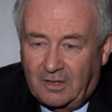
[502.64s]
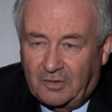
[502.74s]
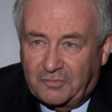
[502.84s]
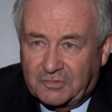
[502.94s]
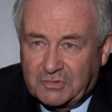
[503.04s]

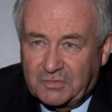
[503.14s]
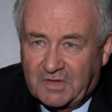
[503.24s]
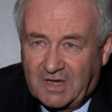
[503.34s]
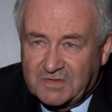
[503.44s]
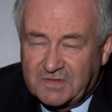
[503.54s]
for
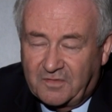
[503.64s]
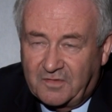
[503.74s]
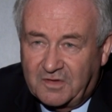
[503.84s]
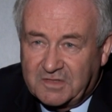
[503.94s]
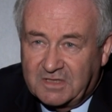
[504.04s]

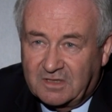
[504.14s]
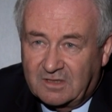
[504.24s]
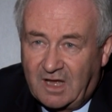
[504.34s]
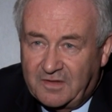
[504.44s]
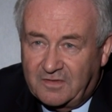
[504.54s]
2013,
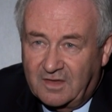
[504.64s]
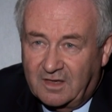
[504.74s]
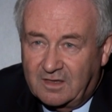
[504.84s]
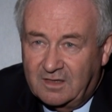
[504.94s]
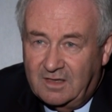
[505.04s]
and I
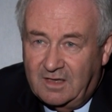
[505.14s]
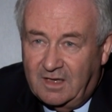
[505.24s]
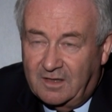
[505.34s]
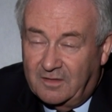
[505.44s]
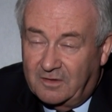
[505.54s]
think
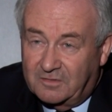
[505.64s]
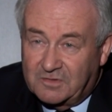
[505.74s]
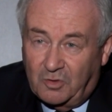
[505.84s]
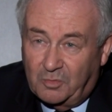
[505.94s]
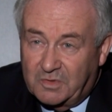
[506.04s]
there is
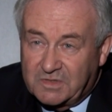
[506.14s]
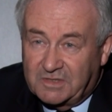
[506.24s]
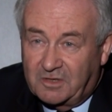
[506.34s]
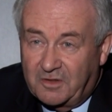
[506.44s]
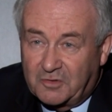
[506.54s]
almost
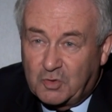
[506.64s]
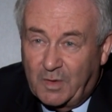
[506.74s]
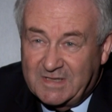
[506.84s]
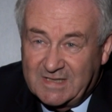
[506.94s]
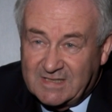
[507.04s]
another
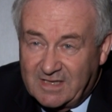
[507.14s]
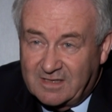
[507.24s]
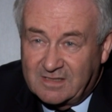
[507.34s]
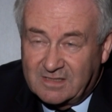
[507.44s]
26